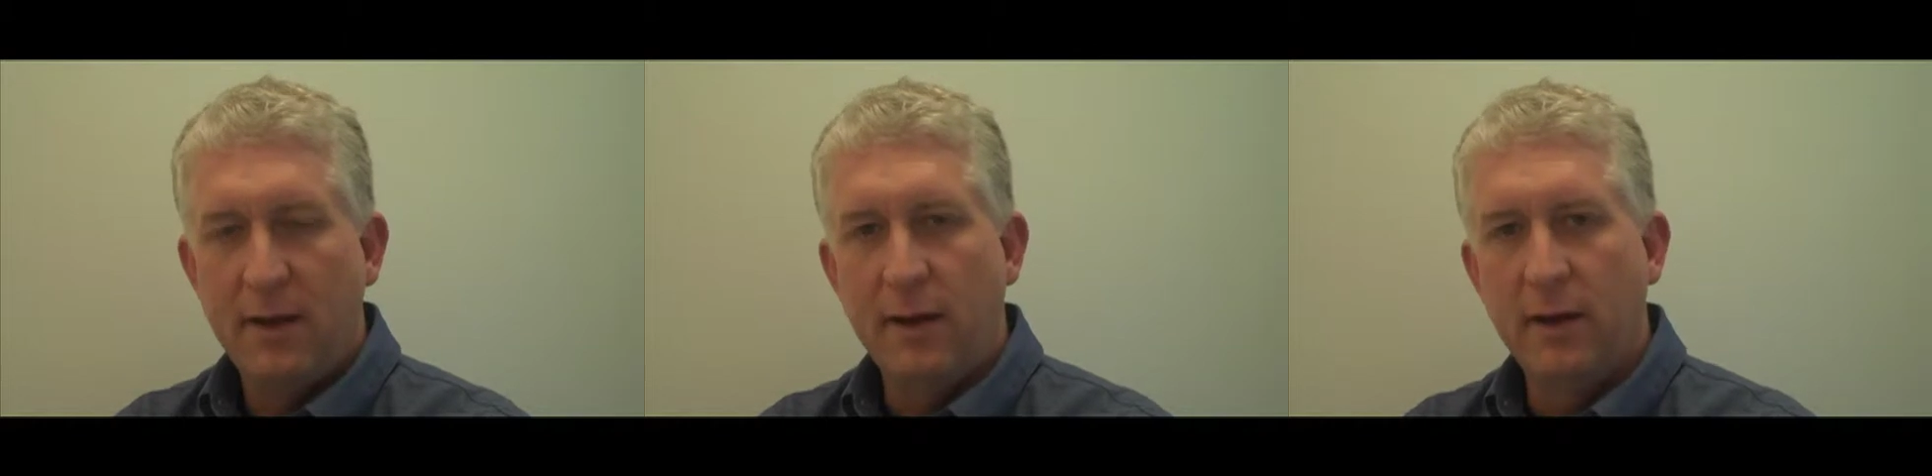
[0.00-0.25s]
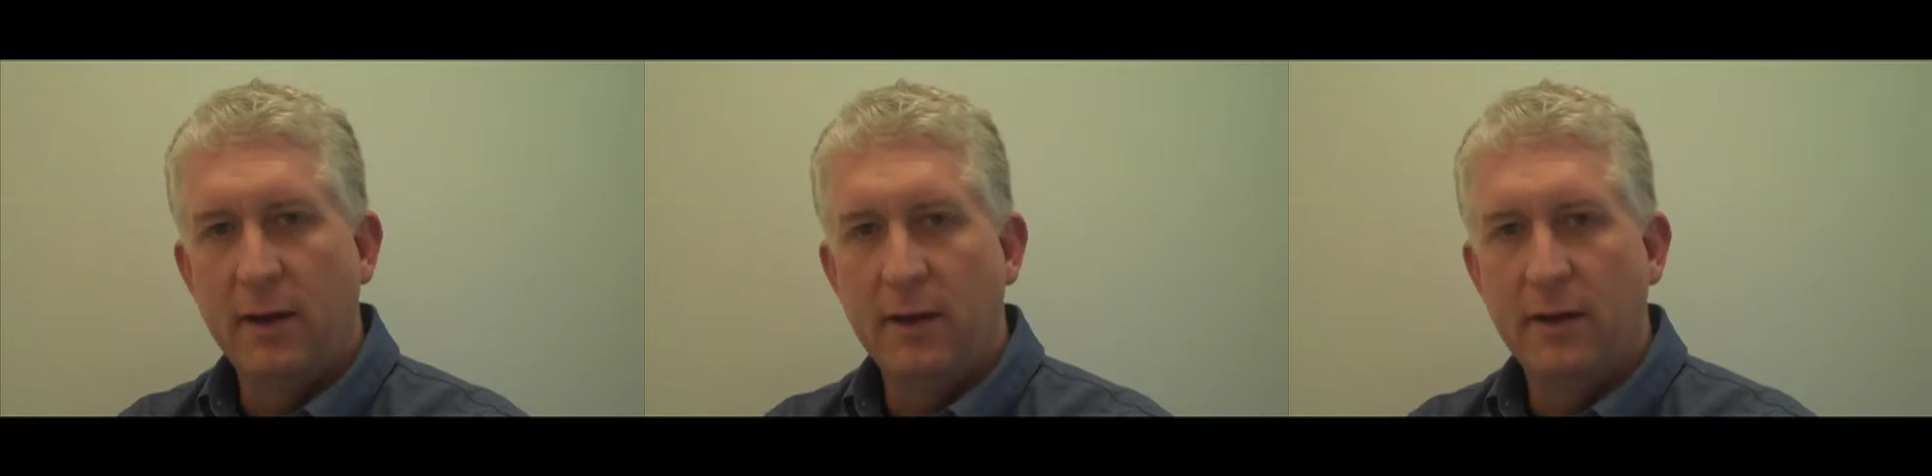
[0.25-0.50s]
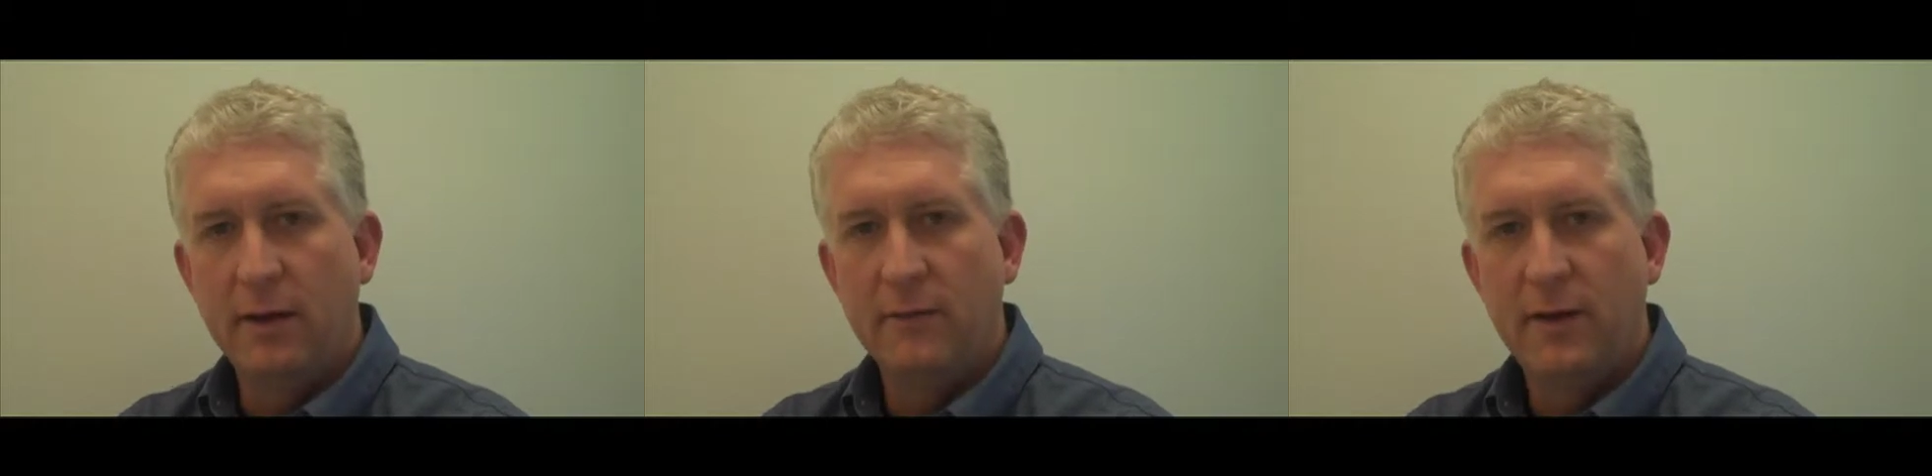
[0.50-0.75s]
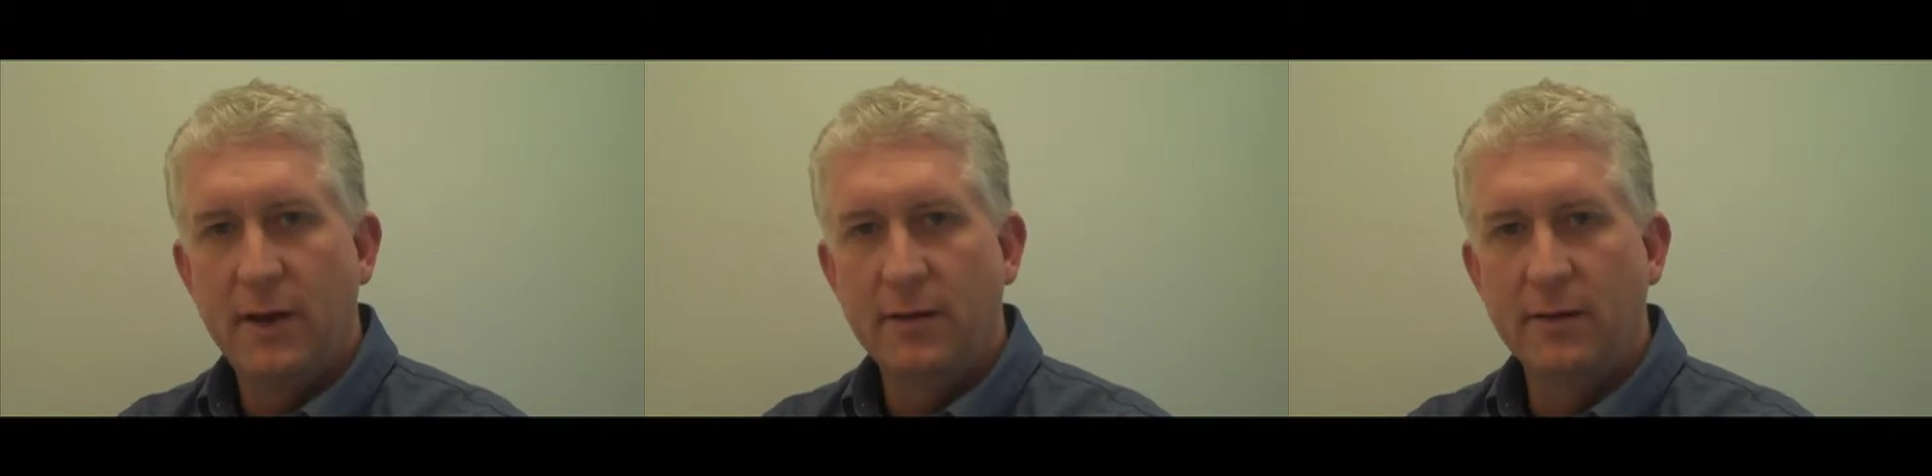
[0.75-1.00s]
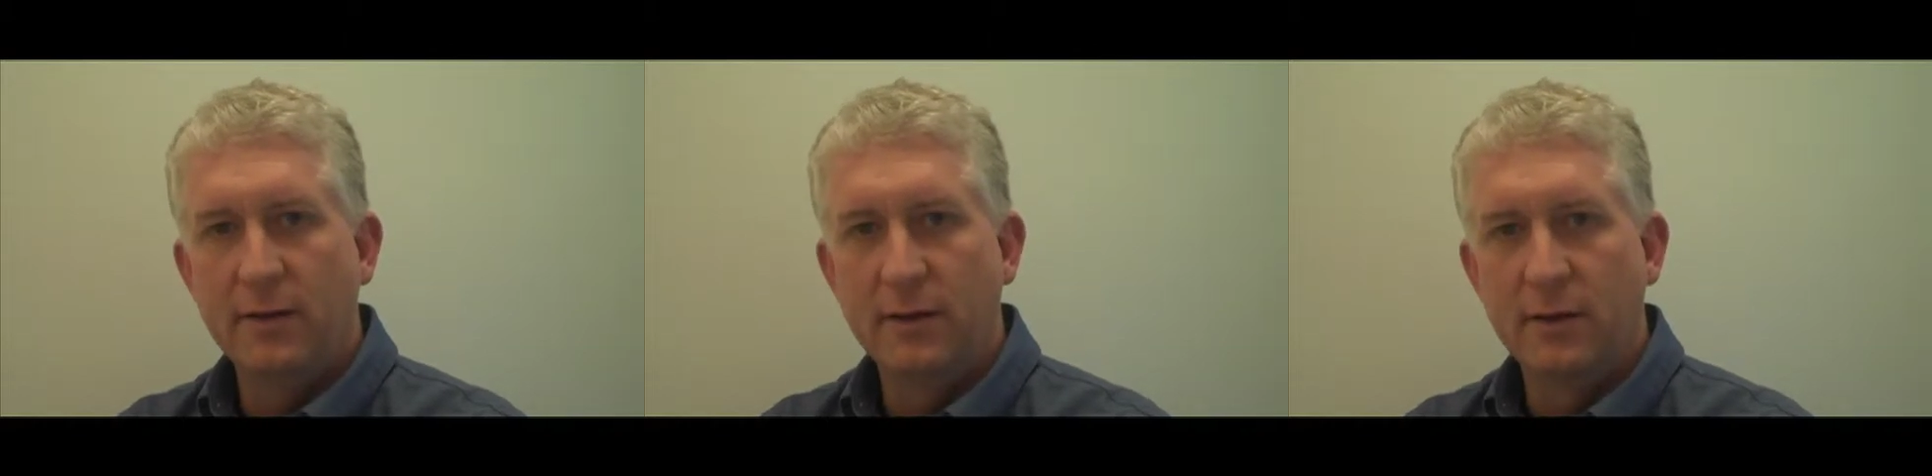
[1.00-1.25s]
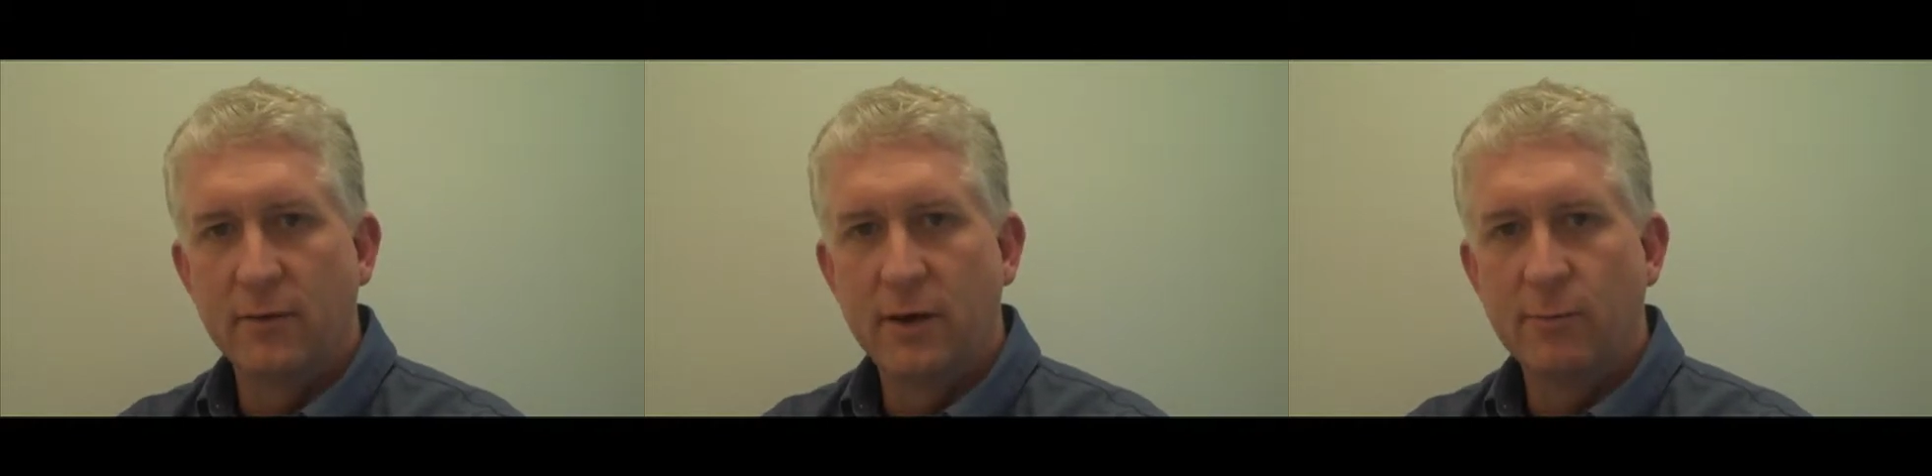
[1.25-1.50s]
And I've had
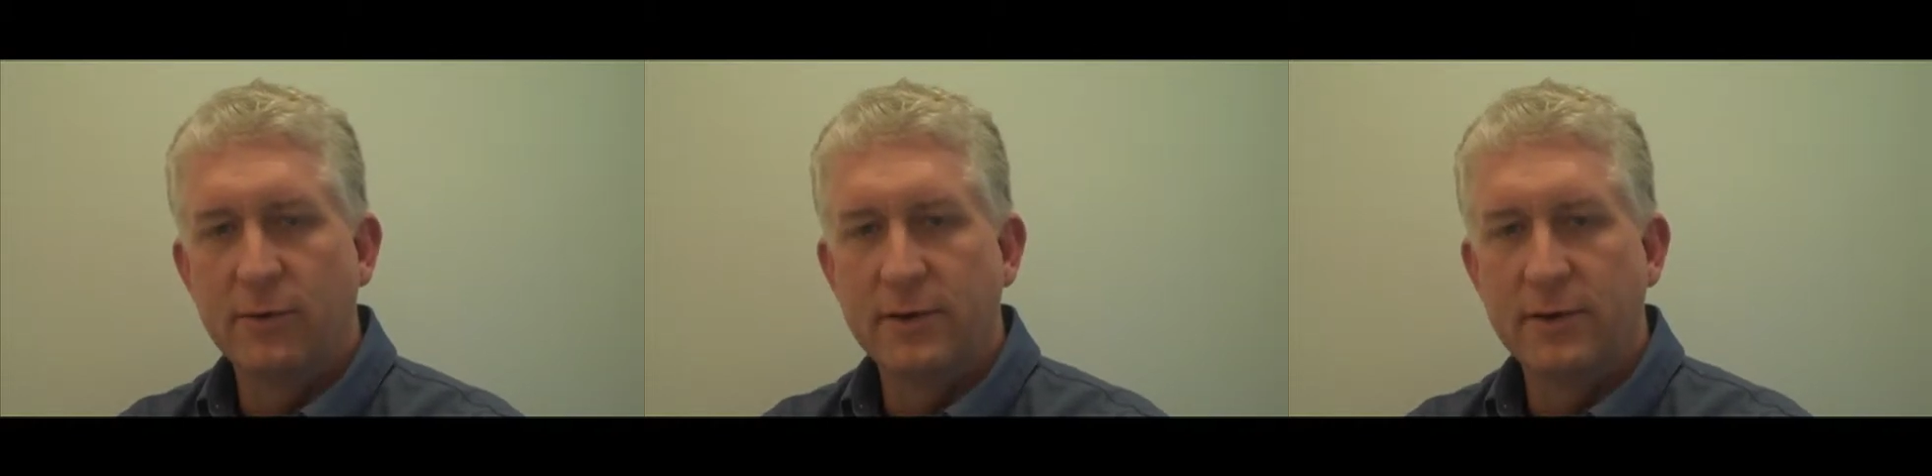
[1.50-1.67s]
the great